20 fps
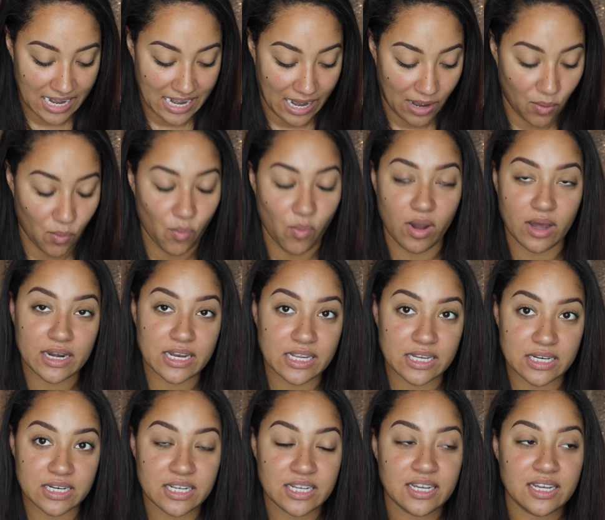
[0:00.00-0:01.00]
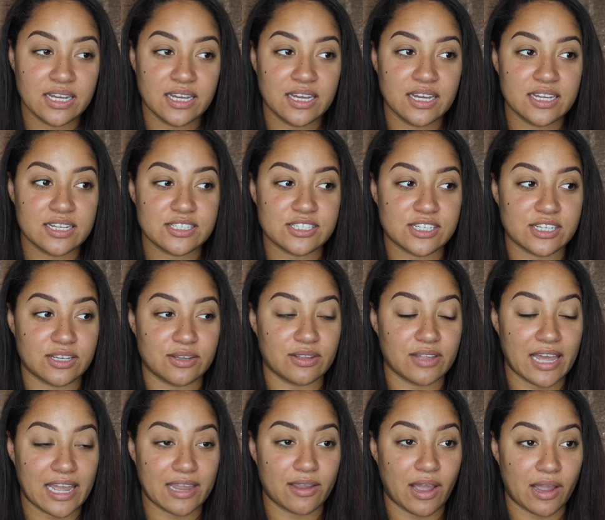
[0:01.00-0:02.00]
and I wanted to
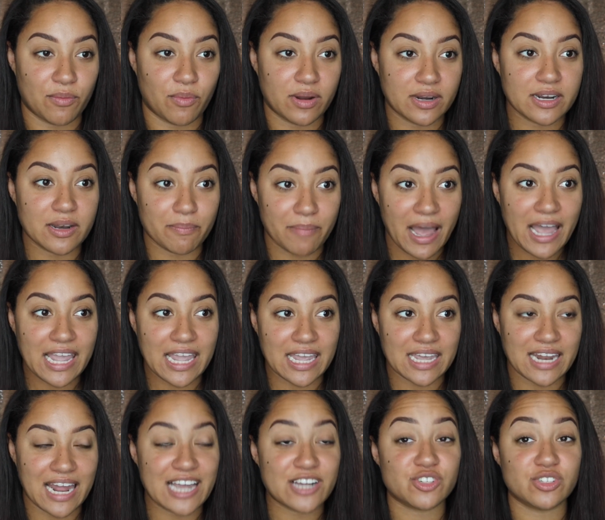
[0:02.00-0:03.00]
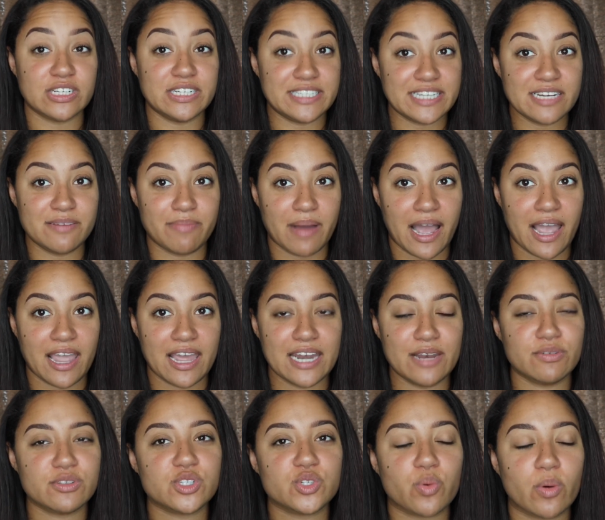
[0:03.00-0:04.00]
buy it. I actually did buy it, and
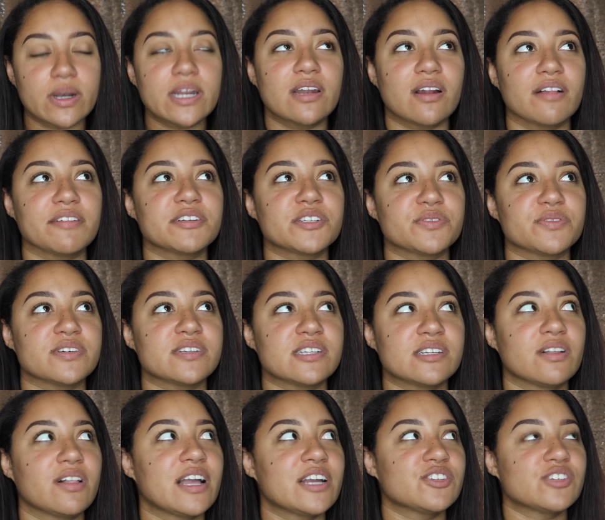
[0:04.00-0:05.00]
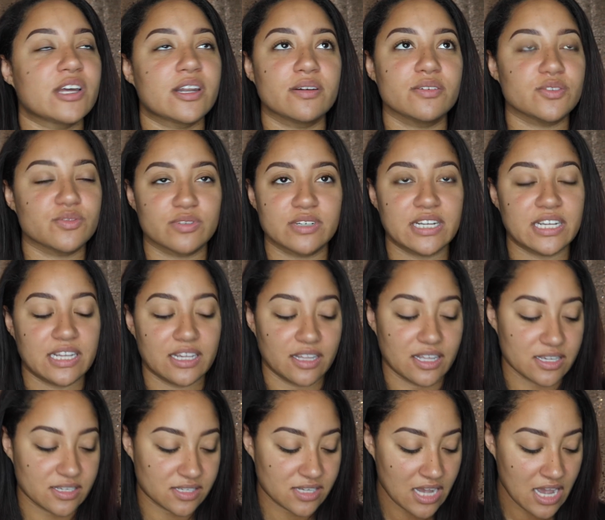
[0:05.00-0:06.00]
it was $20 for a single eyeshadow. It was
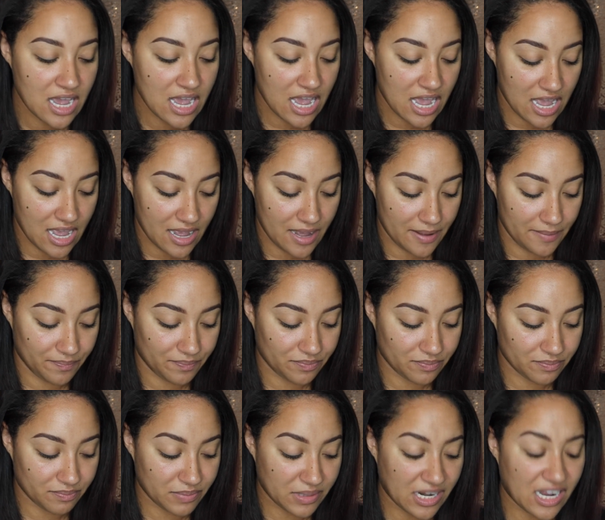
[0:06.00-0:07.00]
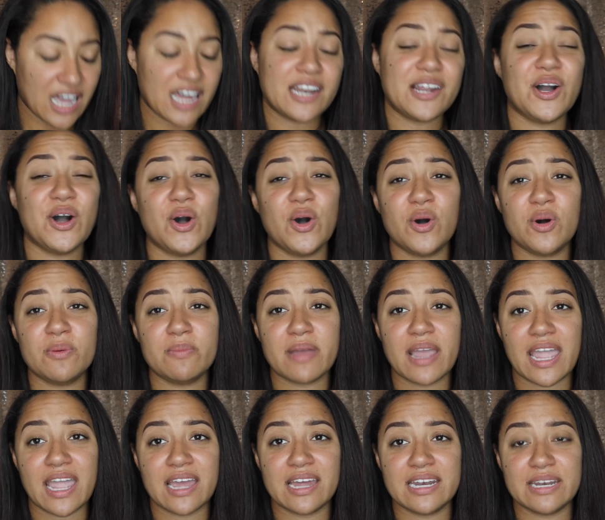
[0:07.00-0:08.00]
ridiculous. But I got it home
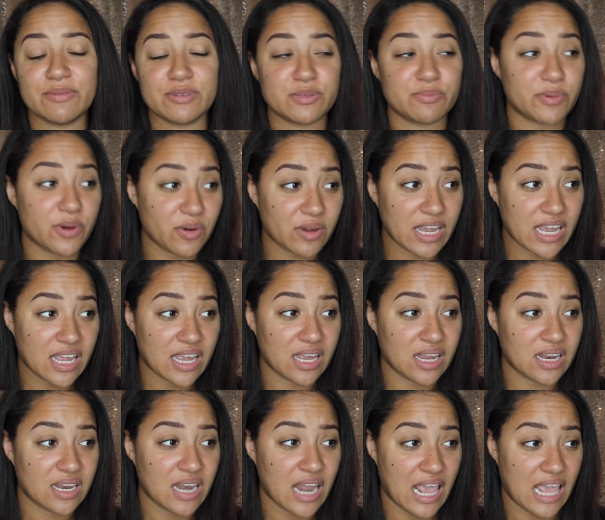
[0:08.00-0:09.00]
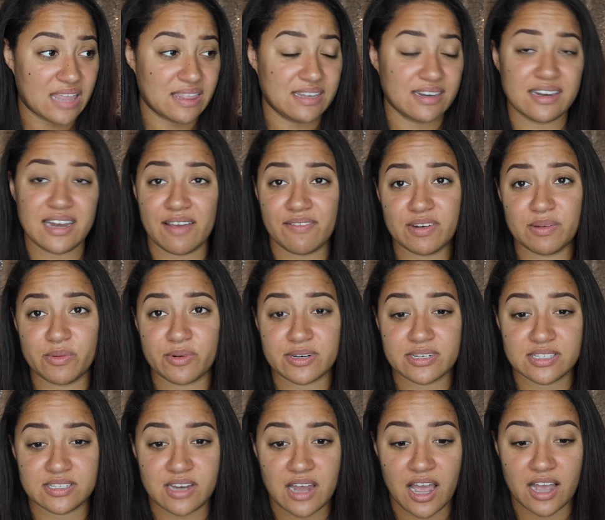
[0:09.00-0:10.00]
and it was broken and they didn't have any more
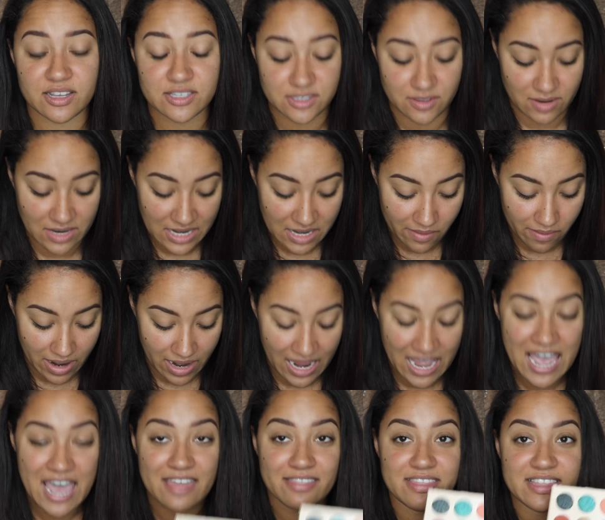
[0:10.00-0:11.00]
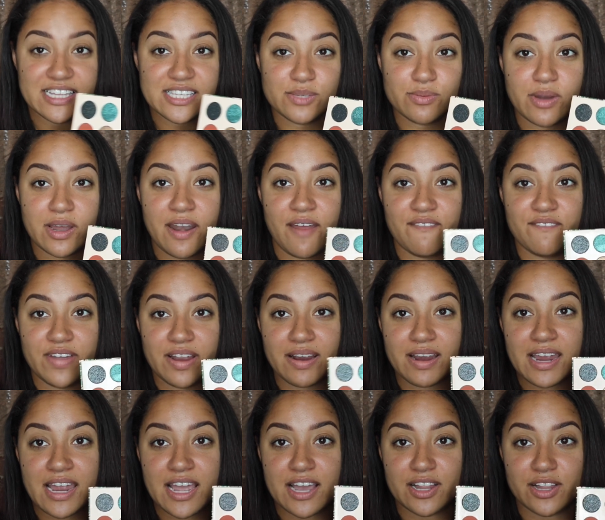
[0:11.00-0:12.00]
in stock. So anyway, this one
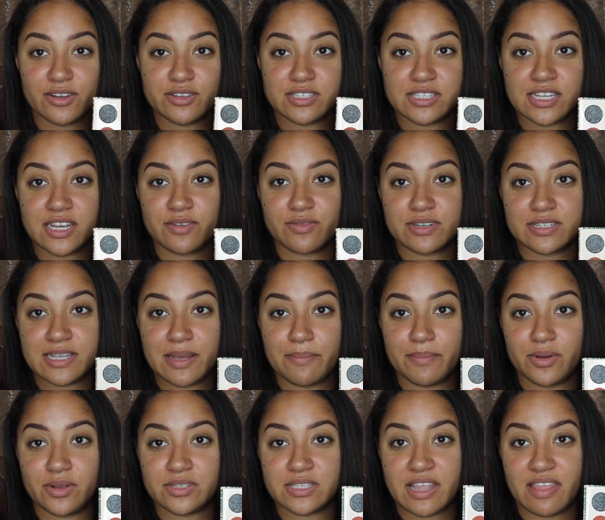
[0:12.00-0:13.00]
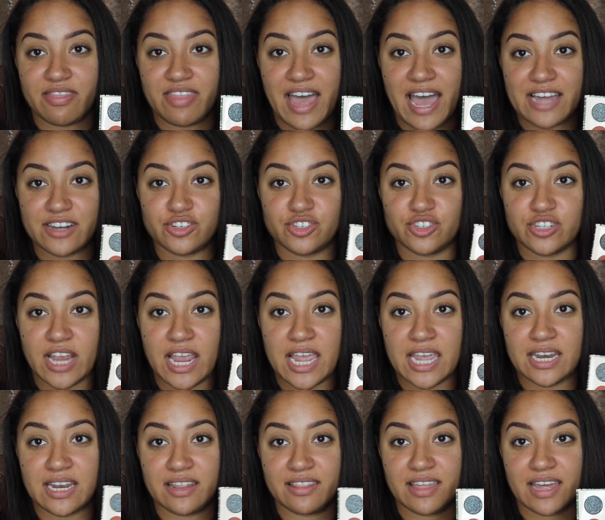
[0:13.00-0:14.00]
very closely resembles that
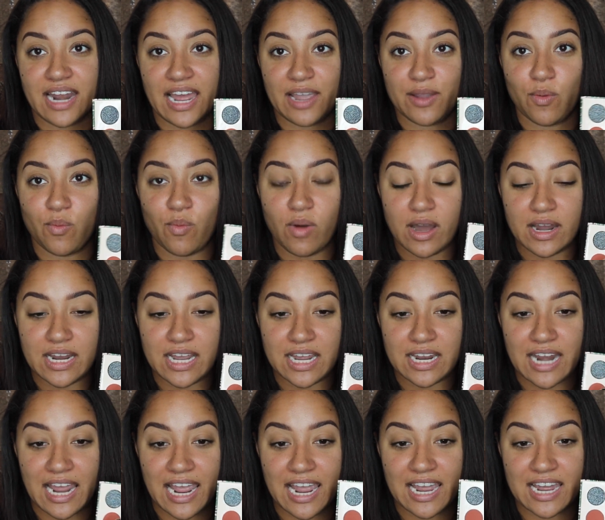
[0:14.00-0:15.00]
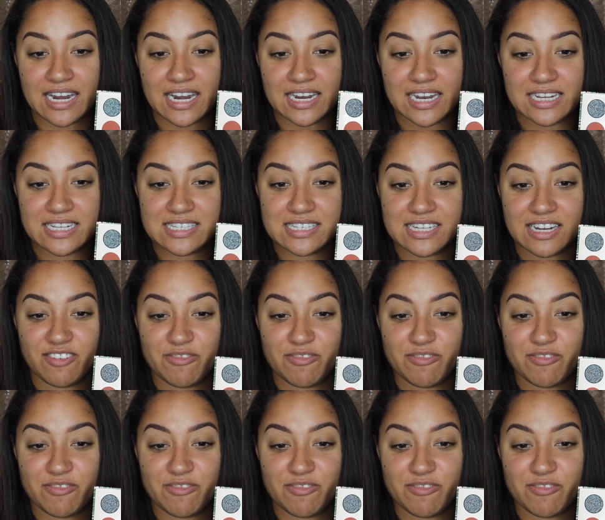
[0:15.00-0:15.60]
shade that I wanted, and instead